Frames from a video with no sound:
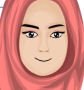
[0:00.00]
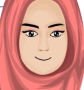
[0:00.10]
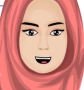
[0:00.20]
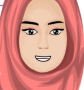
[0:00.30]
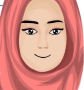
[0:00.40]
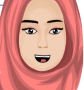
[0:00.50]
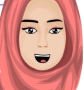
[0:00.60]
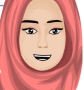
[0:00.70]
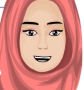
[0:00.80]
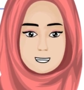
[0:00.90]
So if you
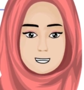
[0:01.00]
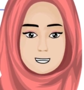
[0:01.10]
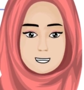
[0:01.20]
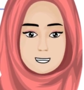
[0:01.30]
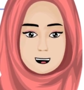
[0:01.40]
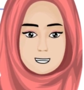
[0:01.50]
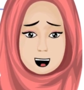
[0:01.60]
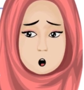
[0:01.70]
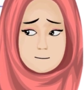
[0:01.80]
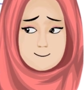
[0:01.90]
found the video helpful till
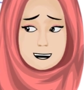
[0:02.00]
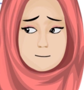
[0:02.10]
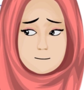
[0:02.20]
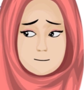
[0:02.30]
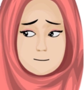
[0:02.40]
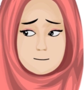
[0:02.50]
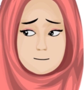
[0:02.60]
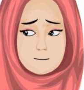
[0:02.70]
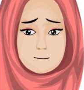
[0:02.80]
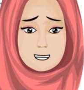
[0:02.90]
now, please
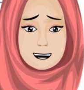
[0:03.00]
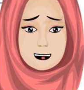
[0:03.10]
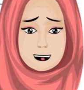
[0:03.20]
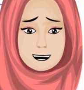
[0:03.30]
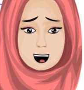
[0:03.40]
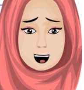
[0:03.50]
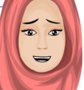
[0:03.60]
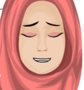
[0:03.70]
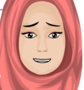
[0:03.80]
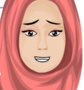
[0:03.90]
let me know in the comment
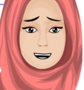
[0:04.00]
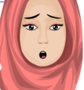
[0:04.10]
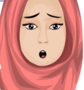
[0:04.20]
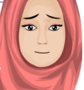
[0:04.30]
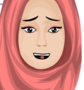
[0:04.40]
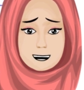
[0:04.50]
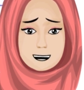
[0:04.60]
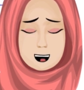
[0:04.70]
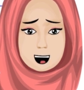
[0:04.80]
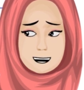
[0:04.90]
section below.
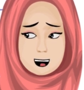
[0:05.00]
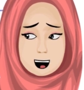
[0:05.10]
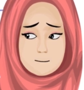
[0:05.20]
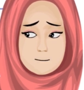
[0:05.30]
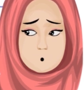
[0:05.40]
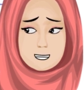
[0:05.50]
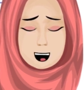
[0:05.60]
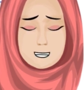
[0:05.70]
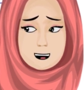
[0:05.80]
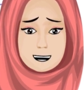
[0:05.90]
Your likes
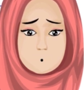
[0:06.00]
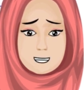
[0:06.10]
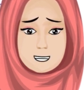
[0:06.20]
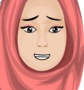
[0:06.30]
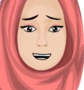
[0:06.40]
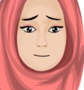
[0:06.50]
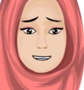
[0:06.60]
will really motivate